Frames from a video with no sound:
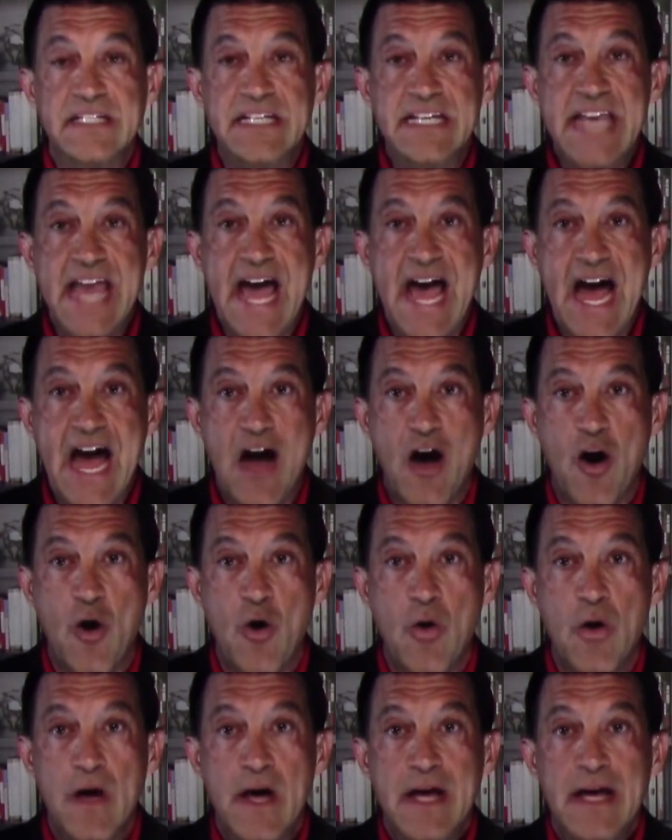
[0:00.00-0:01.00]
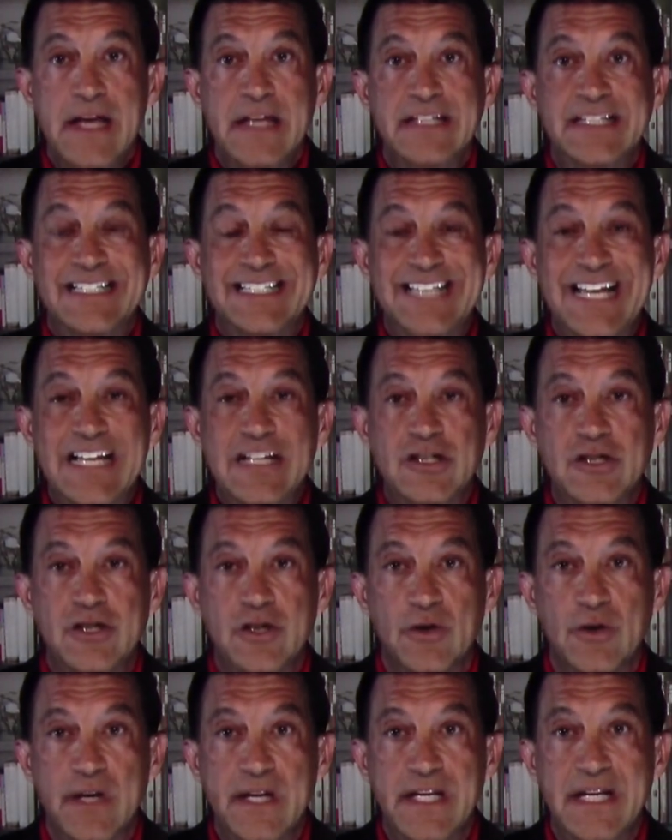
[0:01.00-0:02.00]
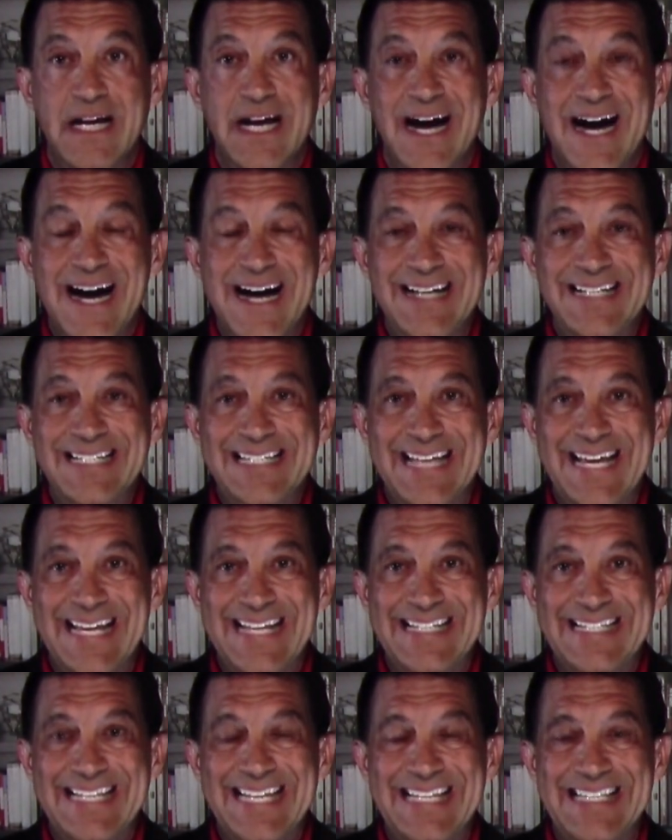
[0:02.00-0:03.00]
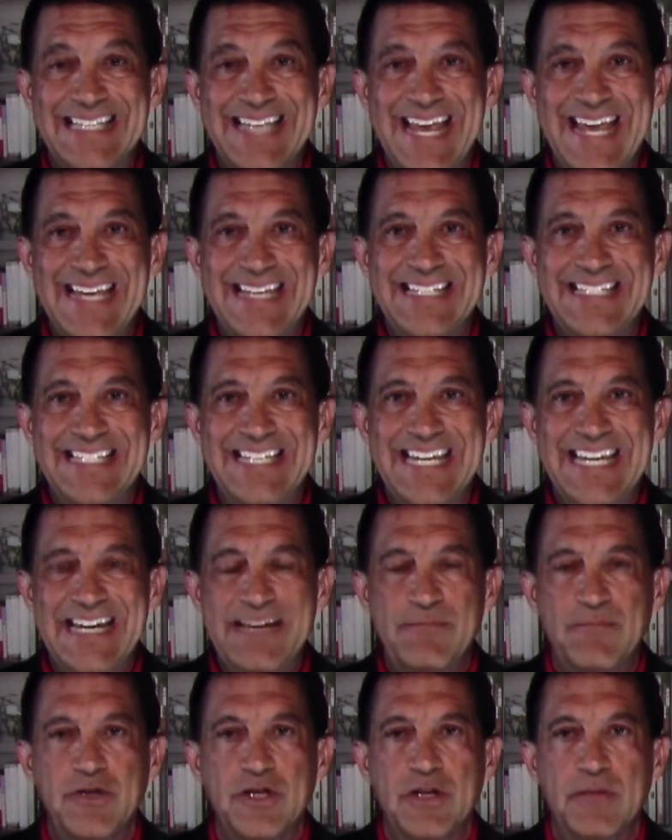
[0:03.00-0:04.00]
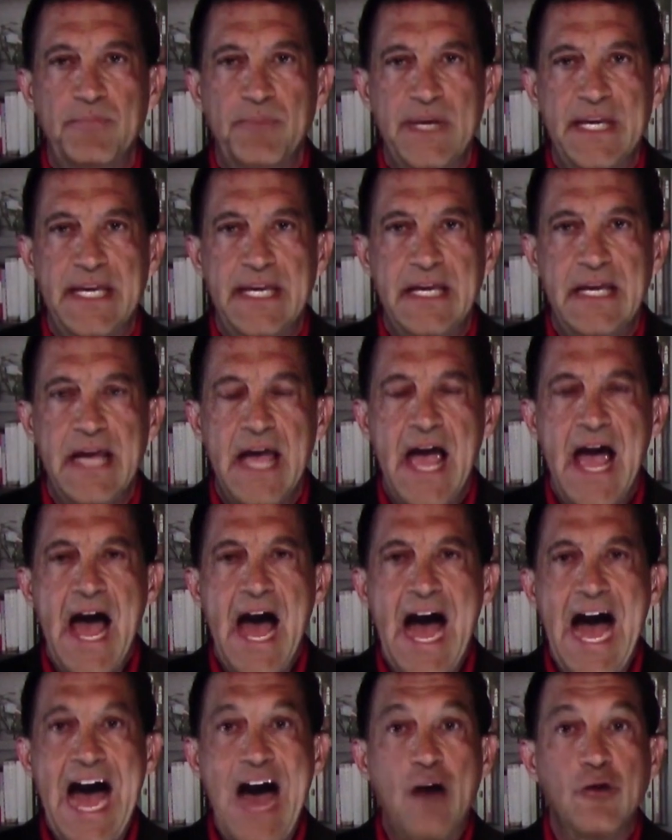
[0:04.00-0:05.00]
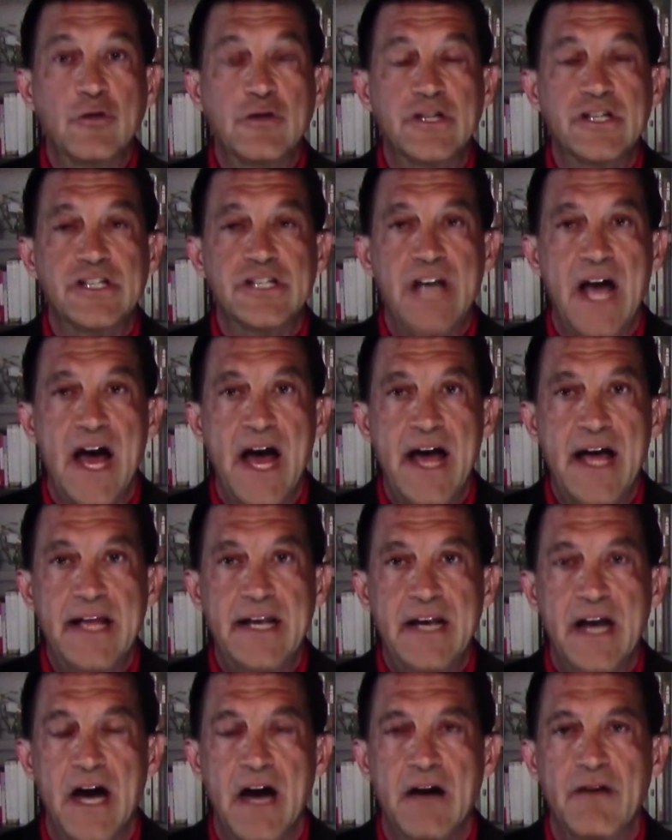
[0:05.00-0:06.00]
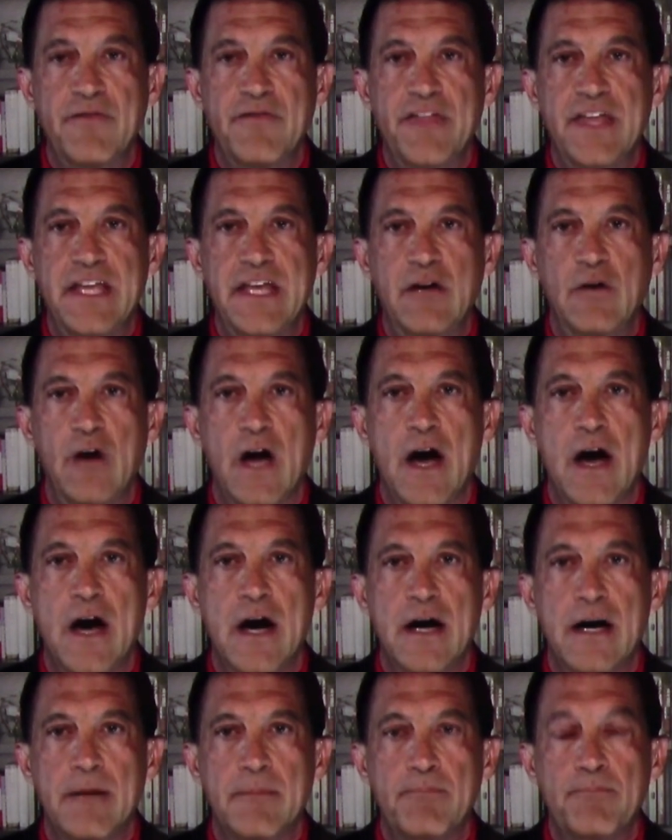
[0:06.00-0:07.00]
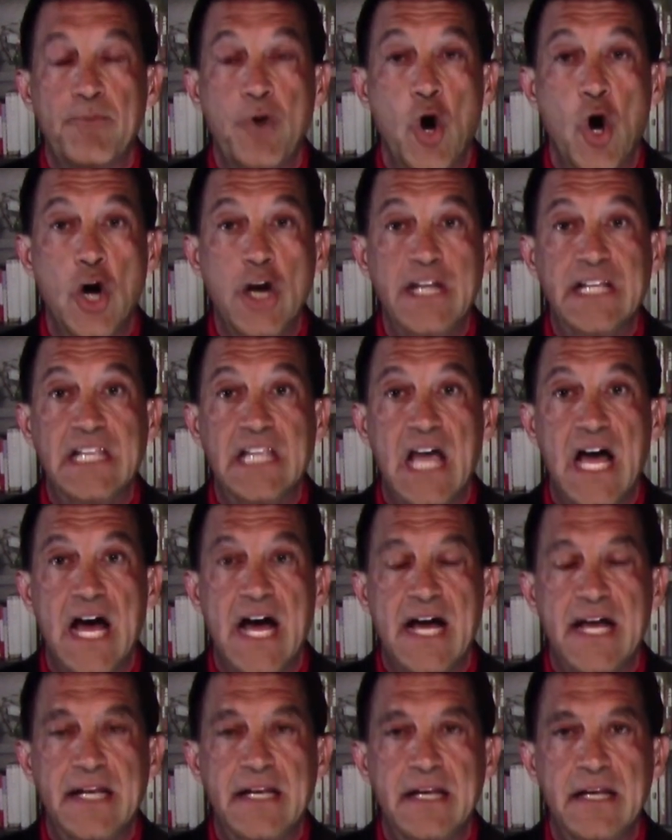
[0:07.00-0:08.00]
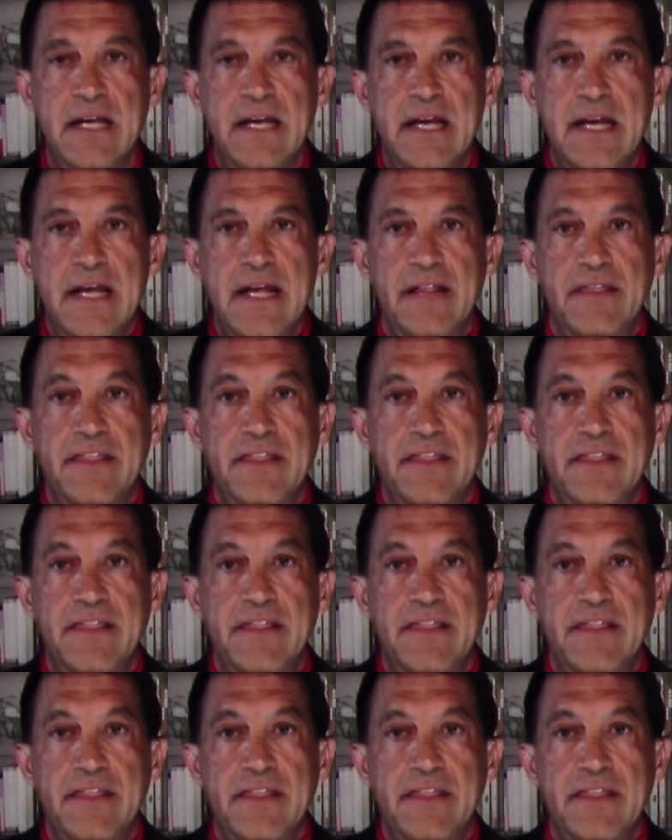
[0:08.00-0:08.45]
is now censoring content that they deem to be outside of the uh, party line.